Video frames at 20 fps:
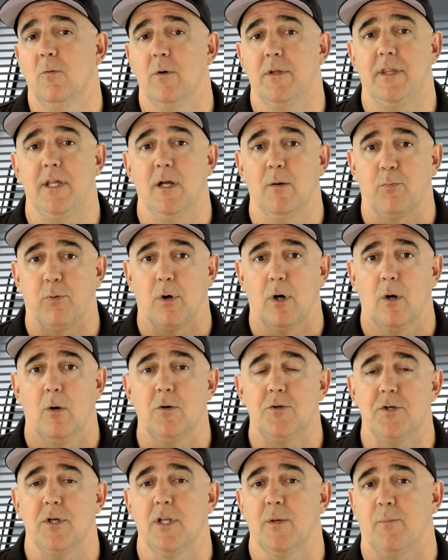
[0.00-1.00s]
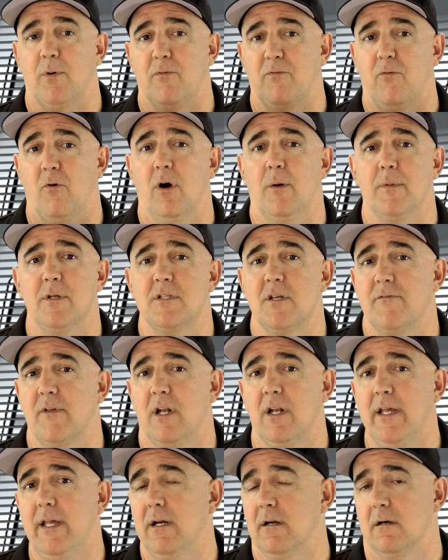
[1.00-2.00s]
with the approach or the performance of the
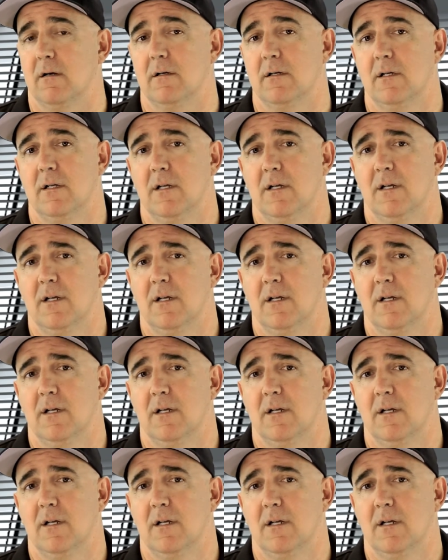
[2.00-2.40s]
leader